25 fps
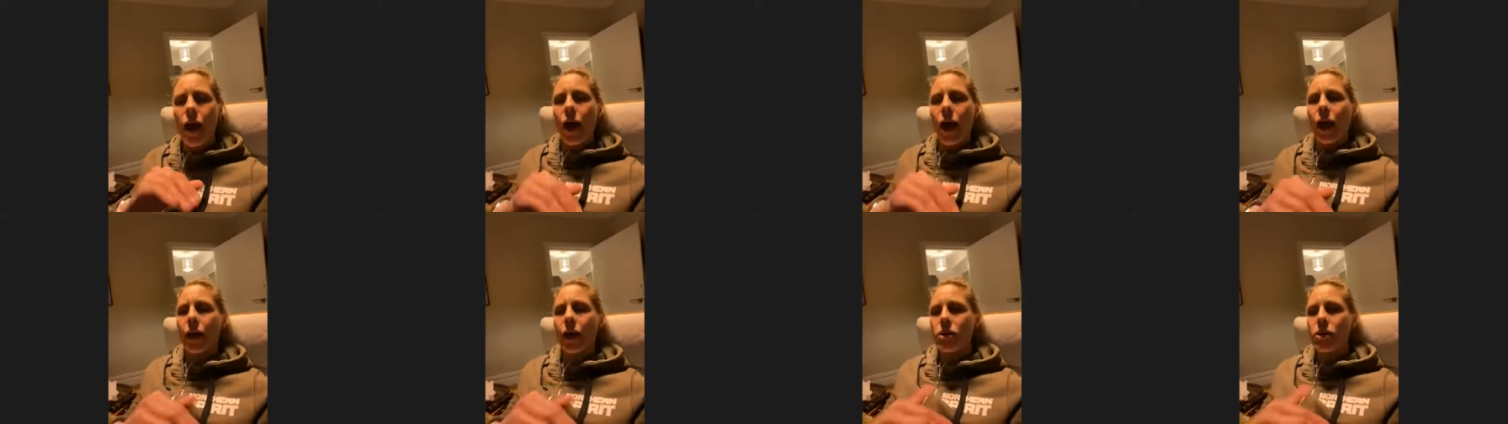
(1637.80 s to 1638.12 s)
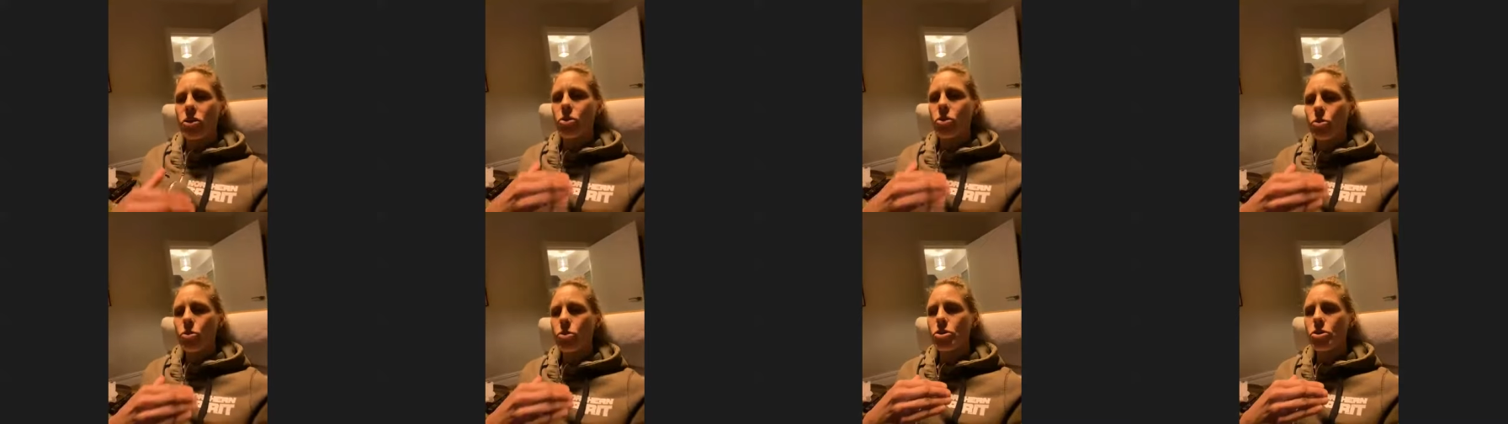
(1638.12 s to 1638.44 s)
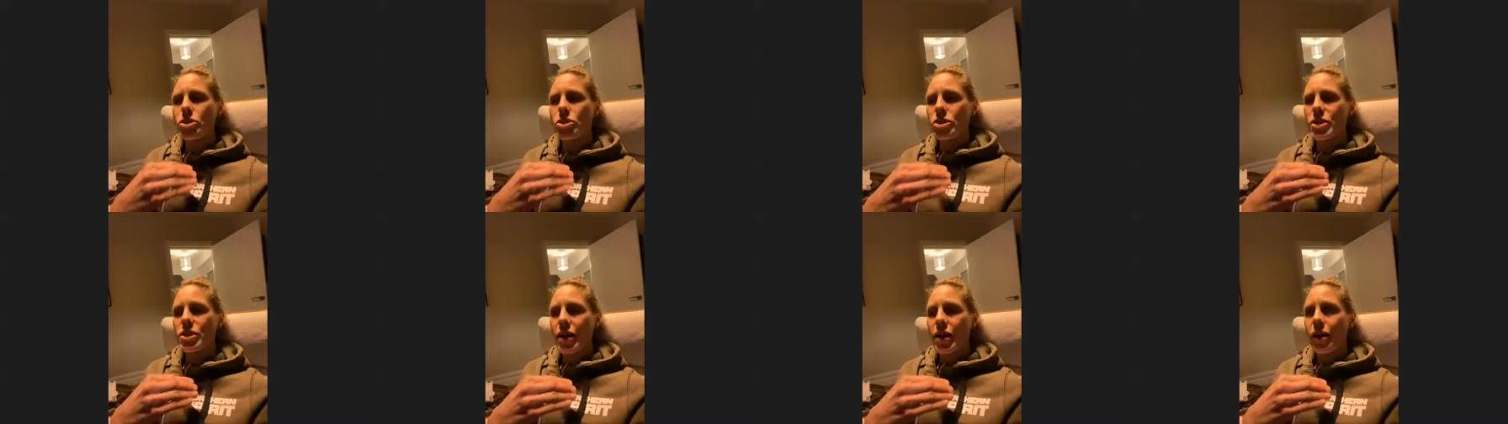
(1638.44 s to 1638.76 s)
And mm. your
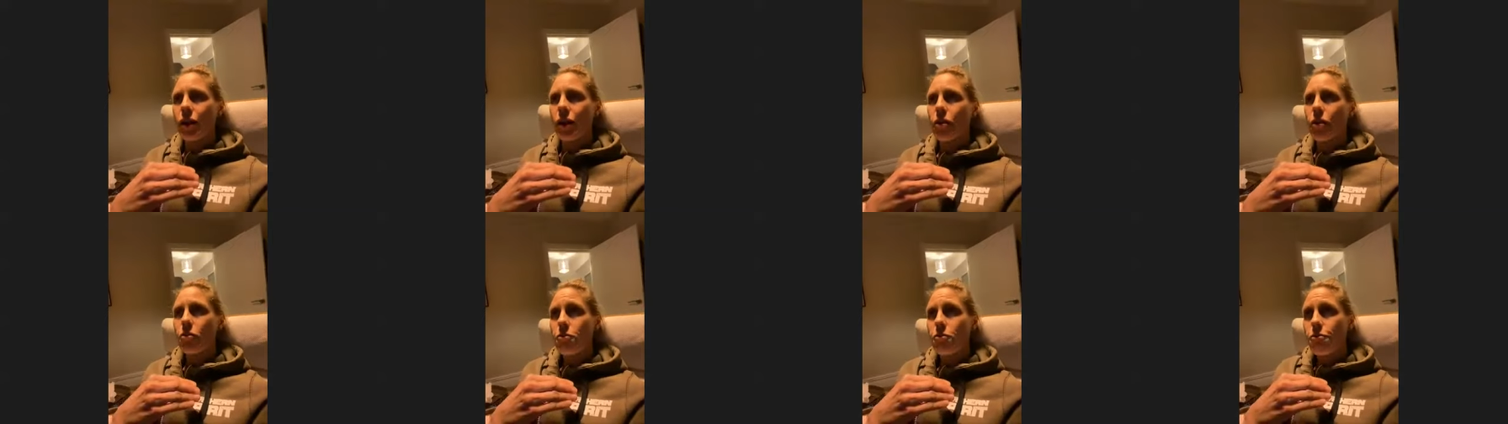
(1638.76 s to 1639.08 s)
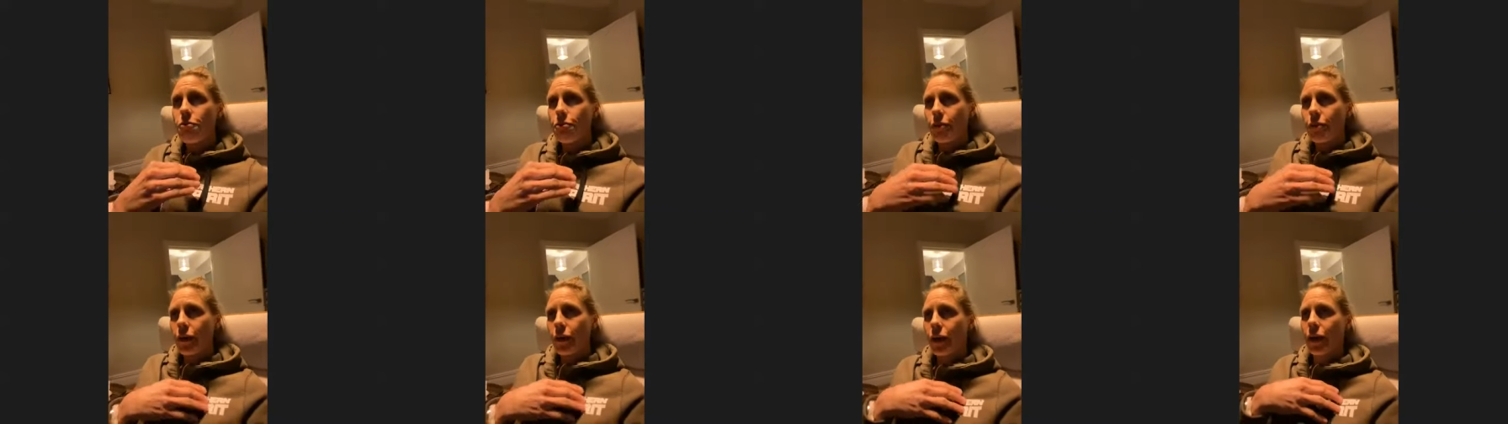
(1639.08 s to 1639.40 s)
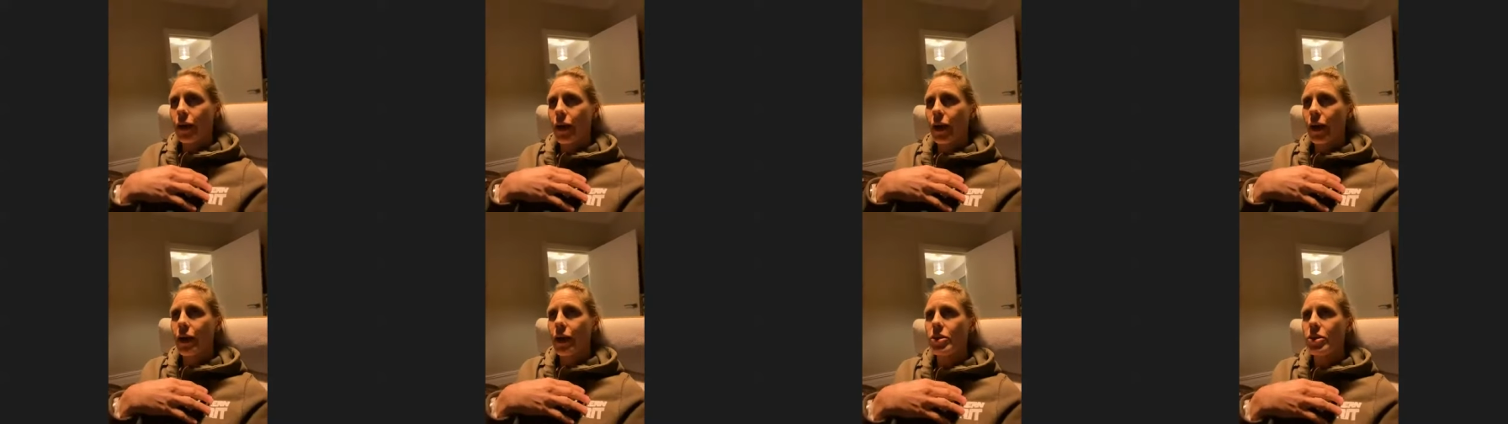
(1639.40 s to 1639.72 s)
self
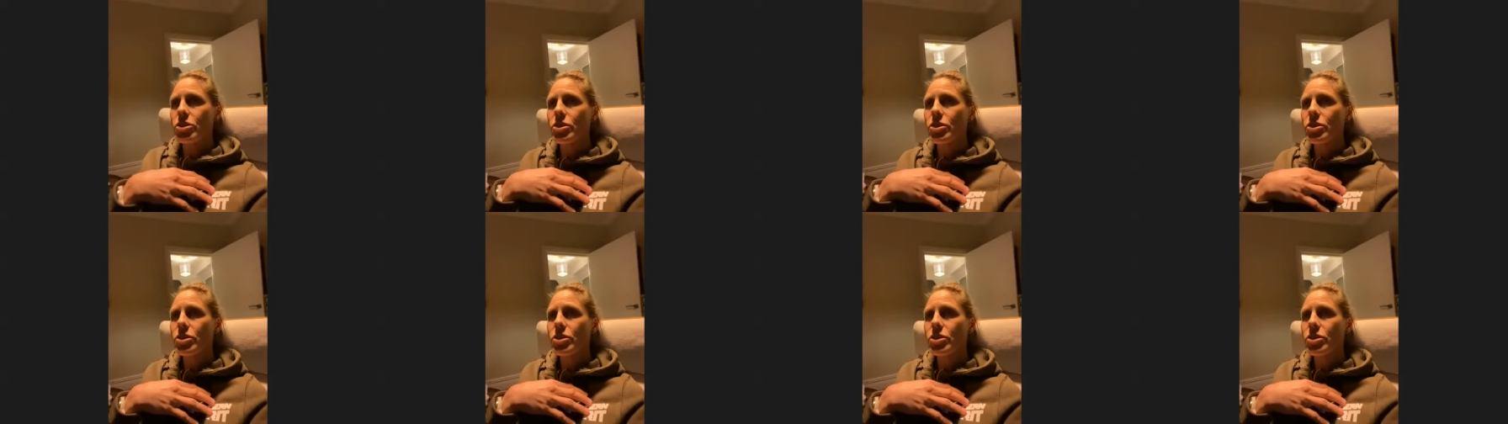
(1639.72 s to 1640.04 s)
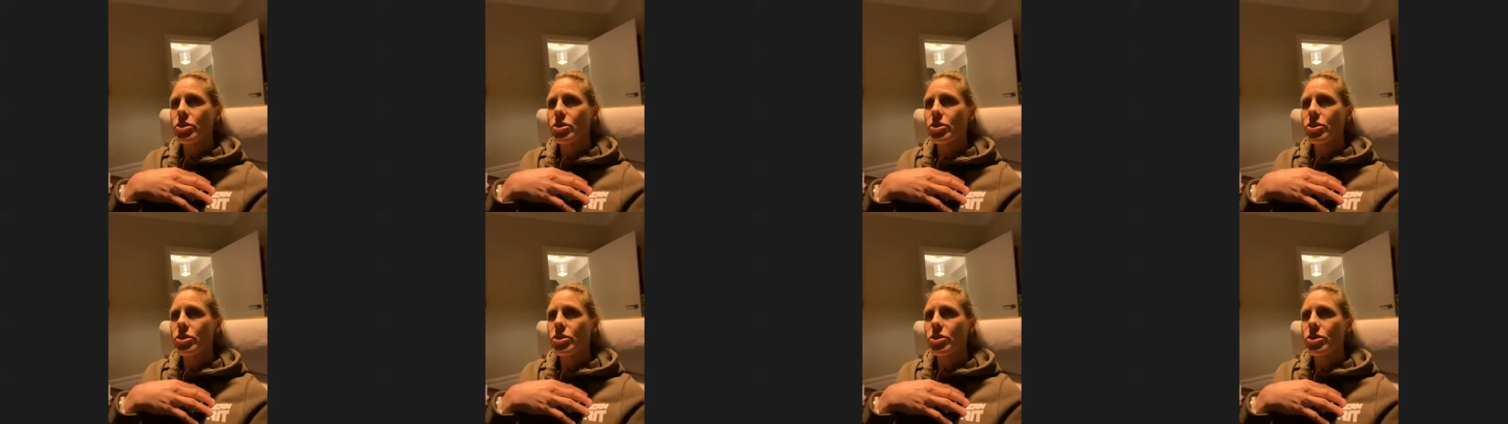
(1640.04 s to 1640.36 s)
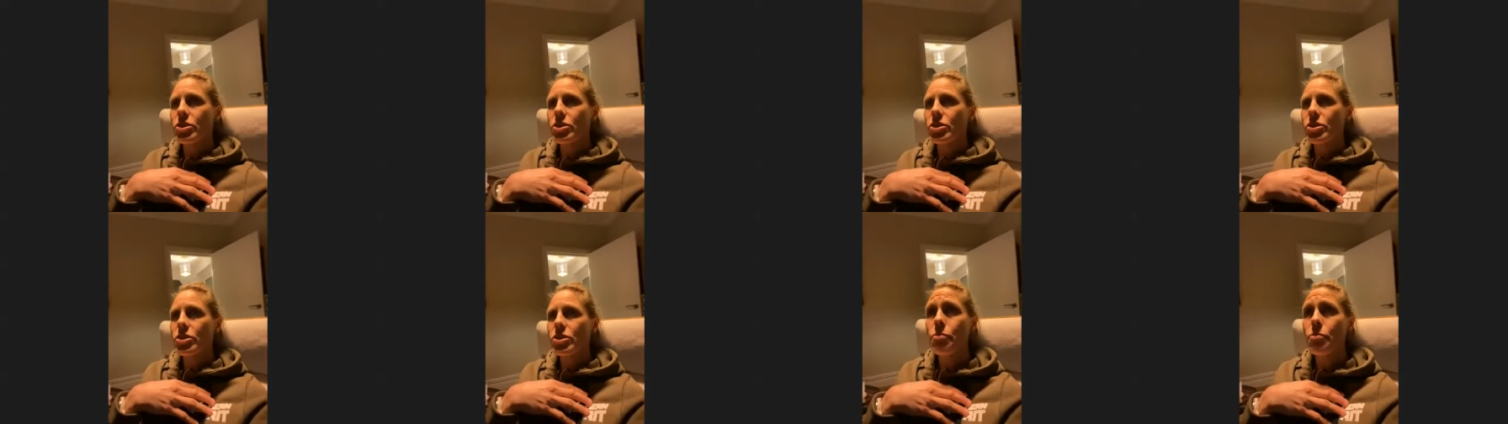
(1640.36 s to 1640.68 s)
uh,
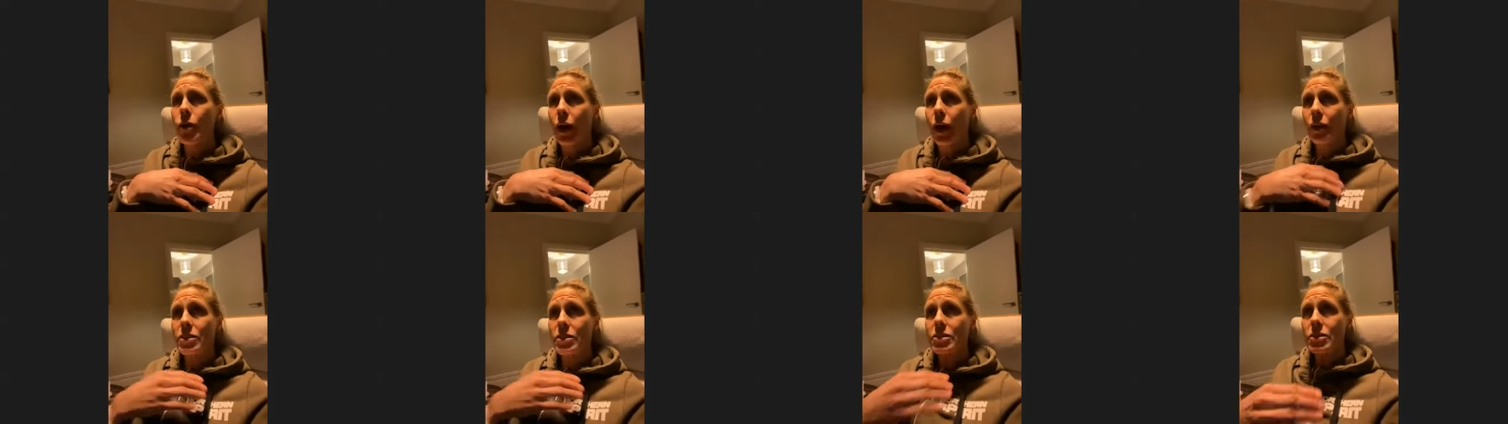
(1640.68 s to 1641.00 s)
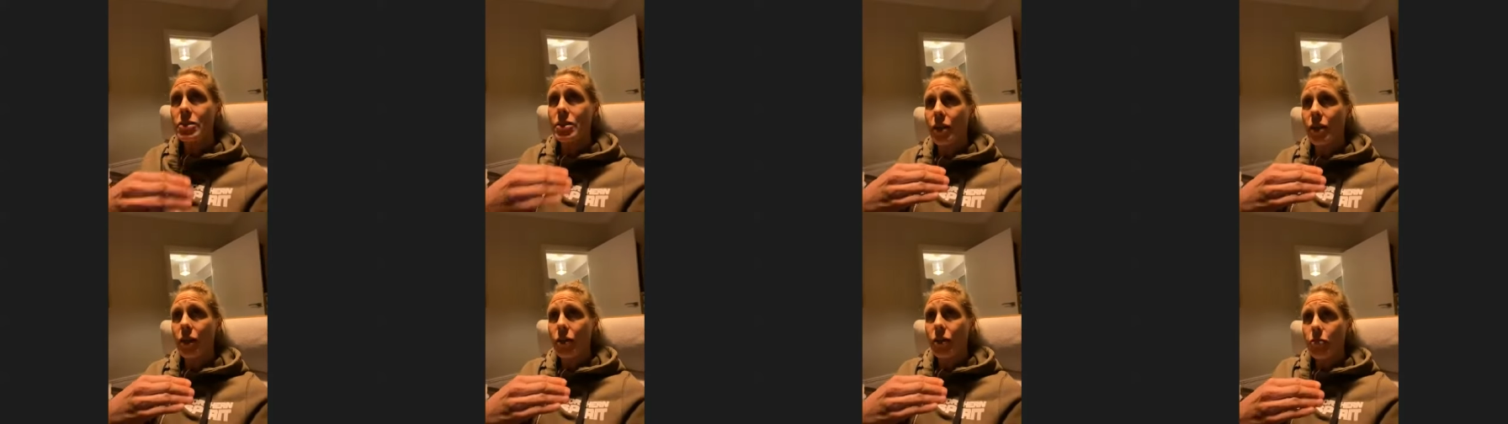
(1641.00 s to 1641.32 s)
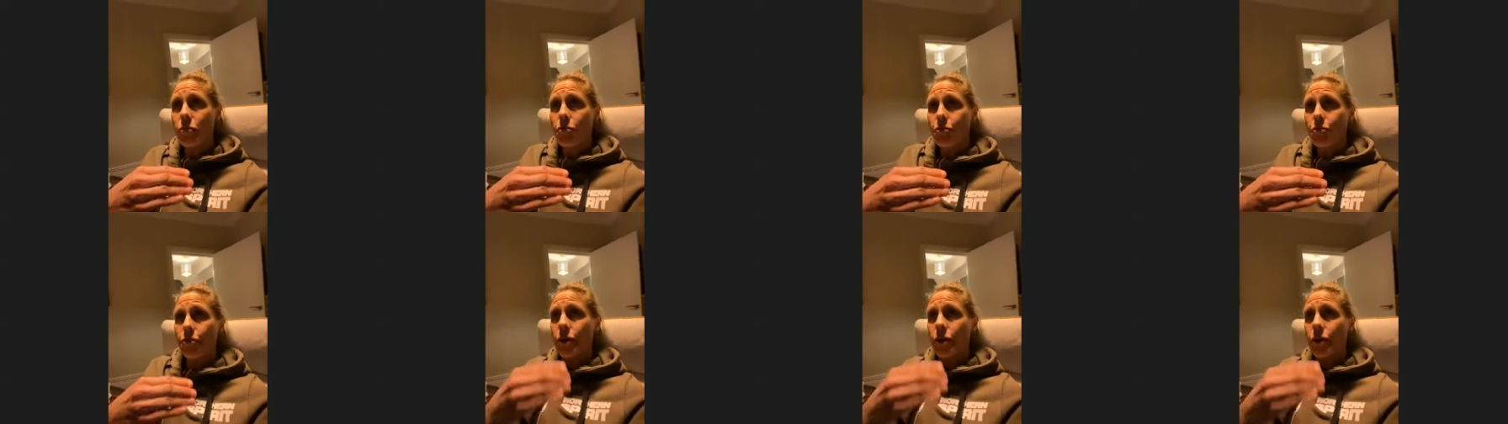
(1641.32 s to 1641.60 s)
esteem and self,